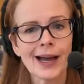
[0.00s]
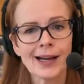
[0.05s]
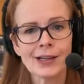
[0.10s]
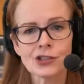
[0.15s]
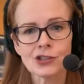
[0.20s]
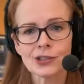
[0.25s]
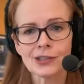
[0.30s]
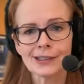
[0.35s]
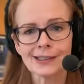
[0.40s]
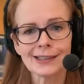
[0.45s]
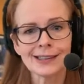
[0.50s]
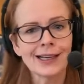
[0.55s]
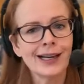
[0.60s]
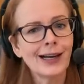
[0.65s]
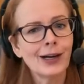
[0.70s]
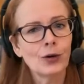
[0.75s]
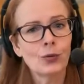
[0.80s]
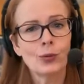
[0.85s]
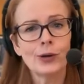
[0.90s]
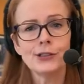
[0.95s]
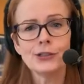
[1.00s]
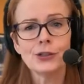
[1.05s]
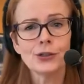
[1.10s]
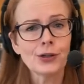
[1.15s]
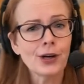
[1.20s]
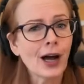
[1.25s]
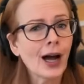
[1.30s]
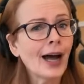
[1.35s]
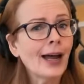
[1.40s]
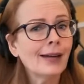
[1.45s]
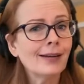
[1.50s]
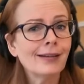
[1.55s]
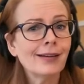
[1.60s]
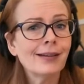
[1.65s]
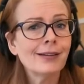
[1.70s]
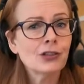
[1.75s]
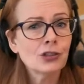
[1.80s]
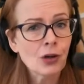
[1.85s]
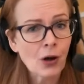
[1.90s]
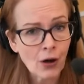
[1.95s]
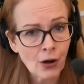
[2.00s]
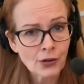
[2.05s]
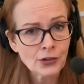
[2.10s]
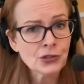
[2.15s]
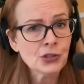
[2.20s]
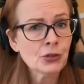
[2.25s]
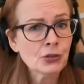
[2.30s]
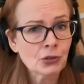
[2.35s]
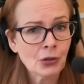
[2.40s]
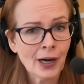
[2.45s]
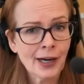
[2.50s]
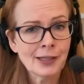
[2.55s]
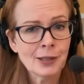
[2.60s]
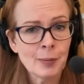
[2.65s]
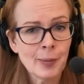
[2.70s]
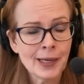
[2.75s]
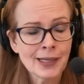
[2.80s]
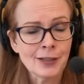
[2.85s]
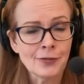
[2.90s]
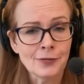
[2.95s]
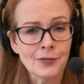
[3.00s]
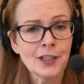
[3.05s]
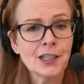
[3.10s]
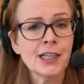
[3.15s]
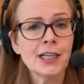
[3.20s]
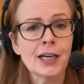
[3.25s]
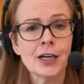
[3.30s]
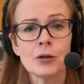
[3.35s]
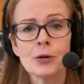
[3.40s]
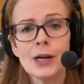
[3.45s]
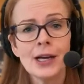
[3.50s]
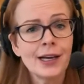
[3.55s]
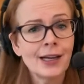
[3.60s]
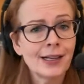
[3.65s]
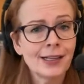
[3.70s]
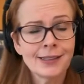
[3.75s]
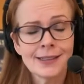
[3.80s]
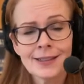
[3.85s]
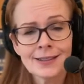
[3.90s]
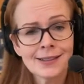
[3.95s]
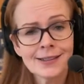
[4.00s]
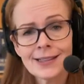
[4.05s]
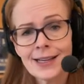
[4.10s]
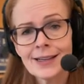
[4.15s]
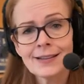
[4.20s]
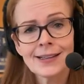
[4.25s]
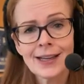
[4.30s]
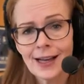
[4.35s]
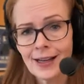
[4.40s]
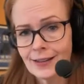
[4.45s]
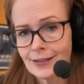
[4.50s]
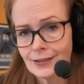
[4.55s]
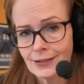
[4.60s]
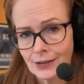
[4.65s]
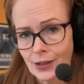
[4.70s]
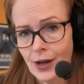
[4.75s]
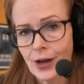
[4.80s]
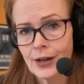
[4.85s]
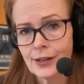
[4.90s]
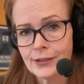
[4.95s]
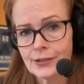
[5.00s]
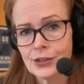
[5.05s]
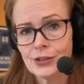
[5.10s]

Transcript: actually, when you're not also trying to make a video. It doesn't take that long